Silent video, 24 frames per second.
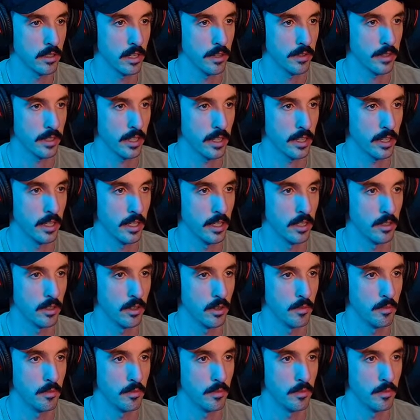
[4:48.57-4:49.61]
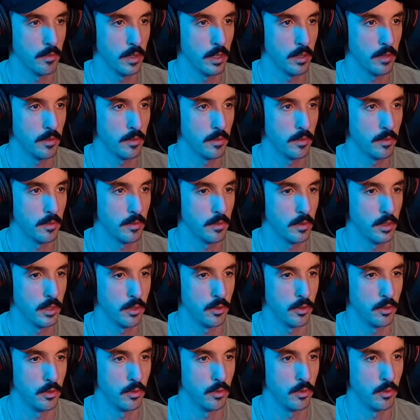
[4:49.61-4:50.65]
don't think I can. Oh, what?
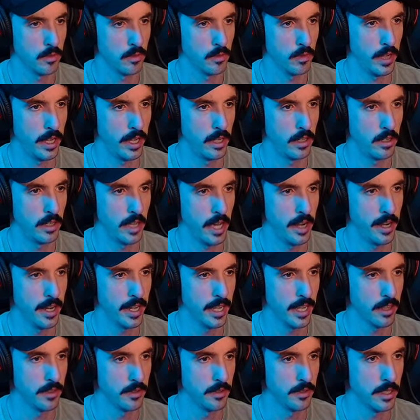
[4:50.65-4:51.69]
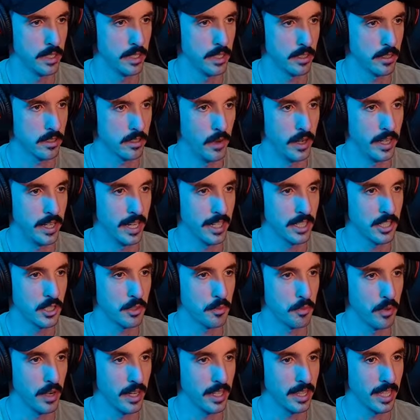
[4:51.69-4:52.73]
Whoa, wait, how did I get through this? Did I just
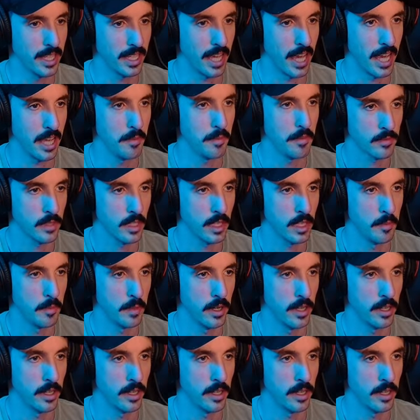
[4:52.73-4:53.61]
break the game? Hey, buddy.